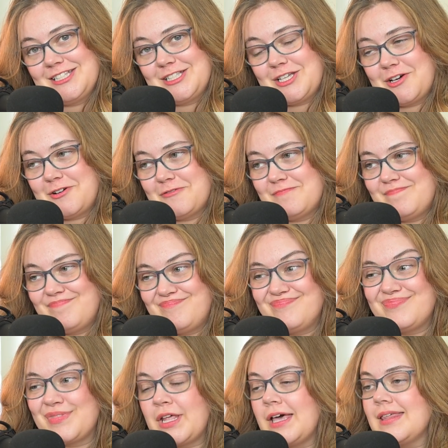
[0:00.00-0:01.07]
So
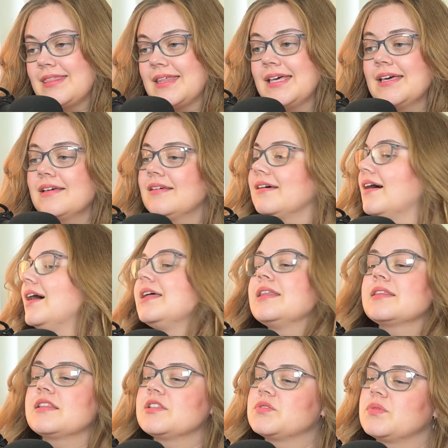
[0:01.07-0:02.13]
I think
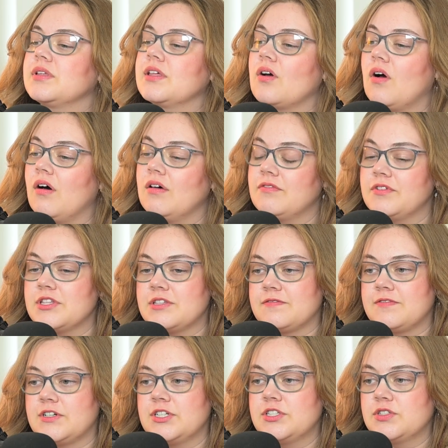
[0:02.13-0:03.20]
that's really all for
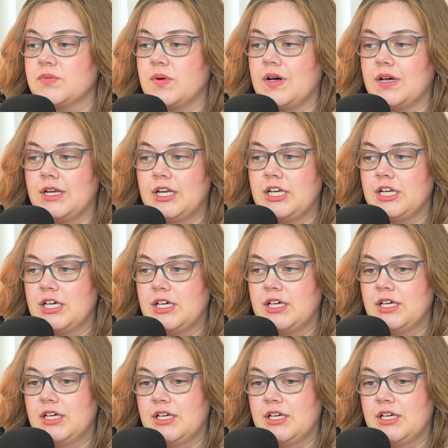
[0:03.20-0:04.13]
the first one.